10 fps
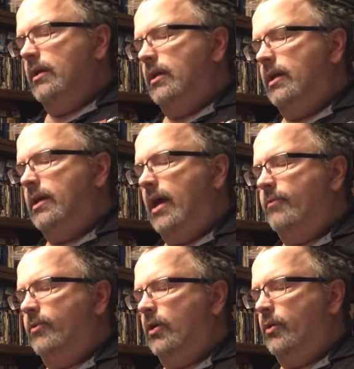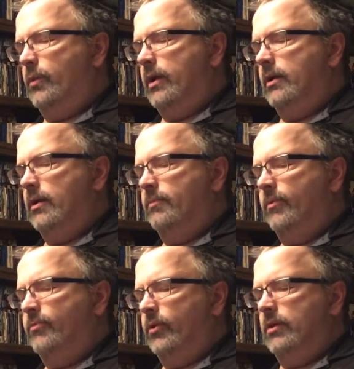He'd have her all ratted up
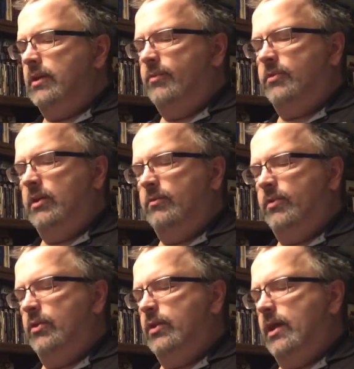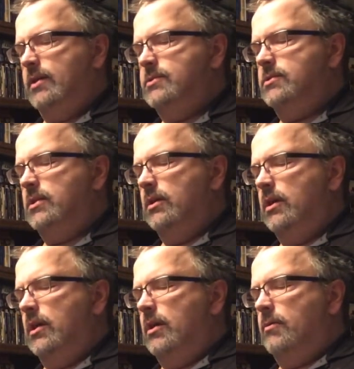before he left in a few days,
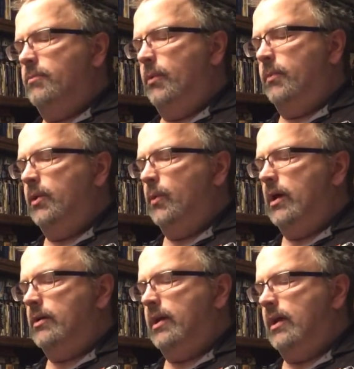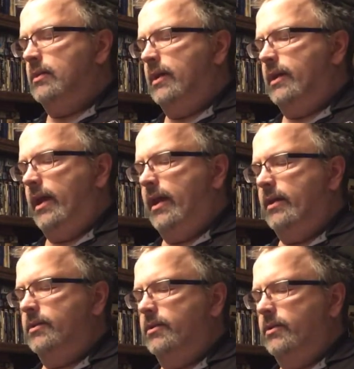but meanwhile Ken lent a
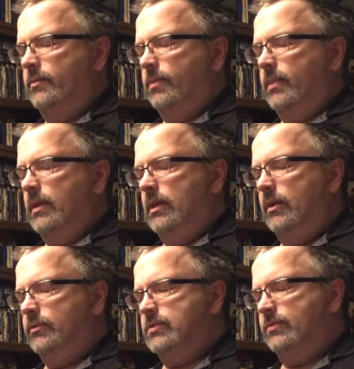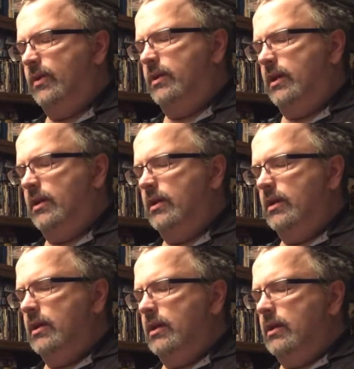hand. It was funny.
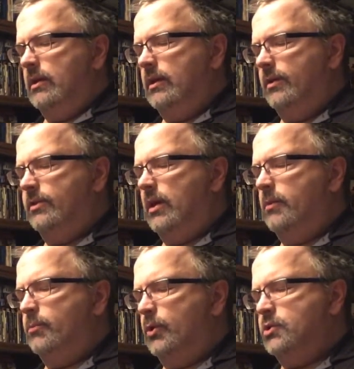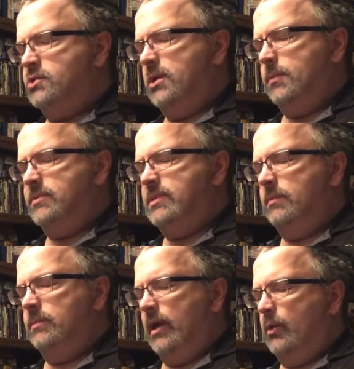Nothing on board ship
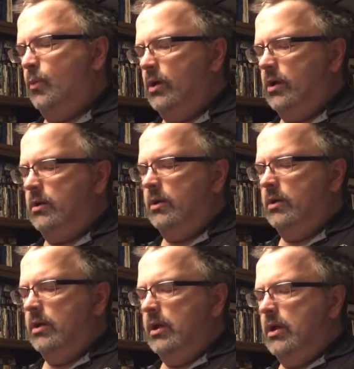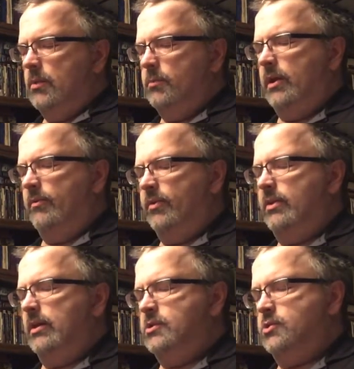seemed like work, but
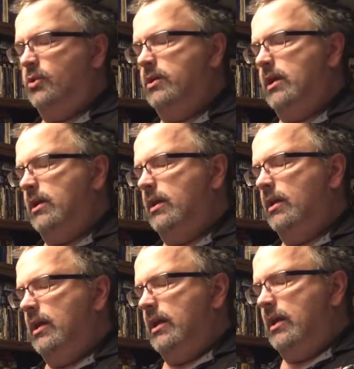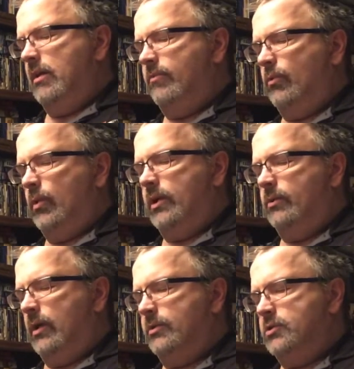everything ashore did, even
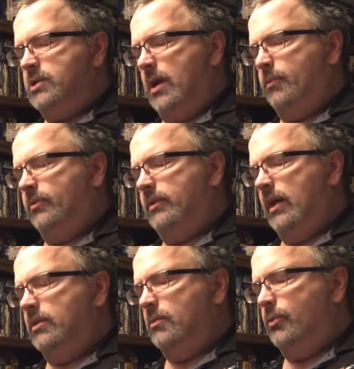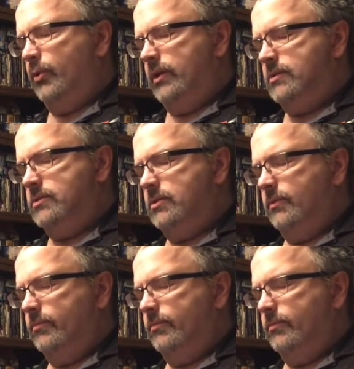working around the shop with Dad and the boys.